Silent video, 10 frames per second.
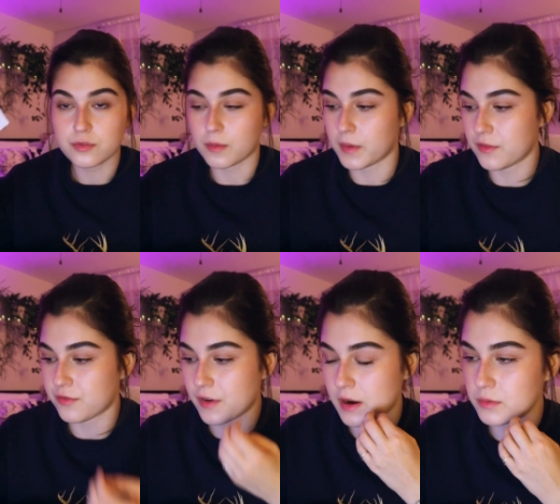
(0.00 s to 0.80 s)
from my
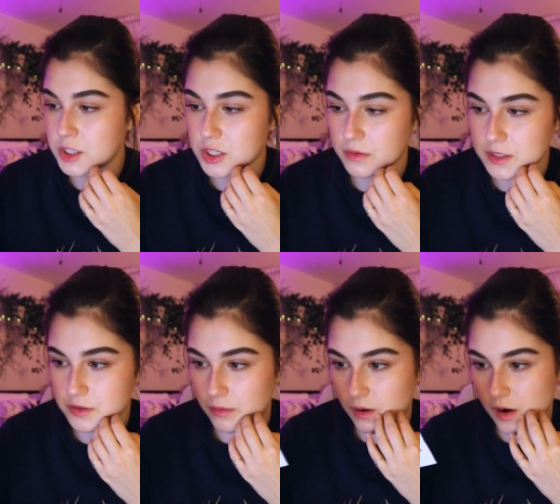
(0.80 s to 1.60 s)
friend when she went
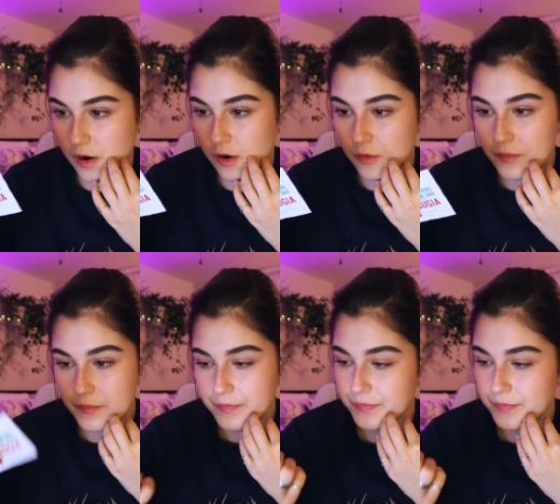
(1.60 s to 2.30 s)
to Rome.